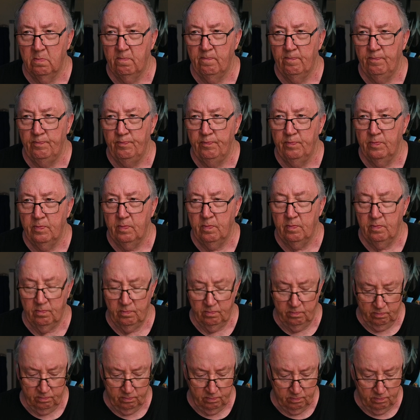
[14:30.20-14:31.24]

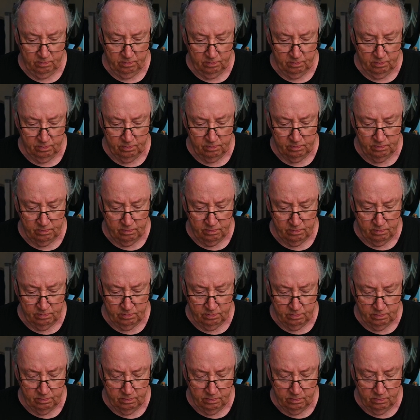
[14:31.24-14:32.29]

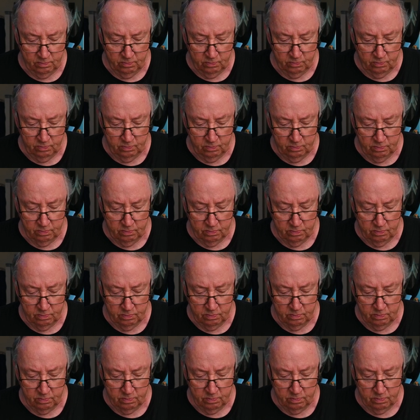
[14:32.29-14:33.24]
No one is speaking in this clip.